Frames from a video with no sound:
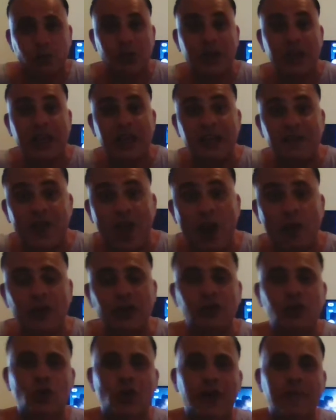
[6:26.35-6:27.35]
to leave her
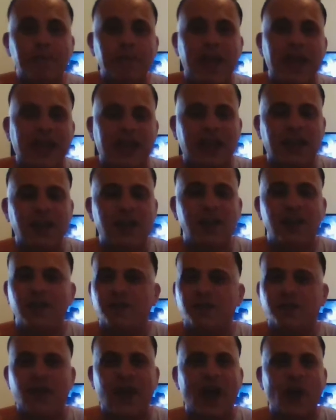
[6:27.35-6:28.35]
and join Megan
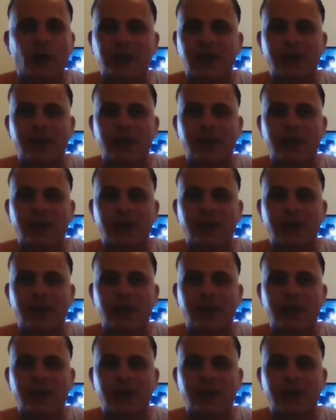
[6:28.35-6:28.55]
failed.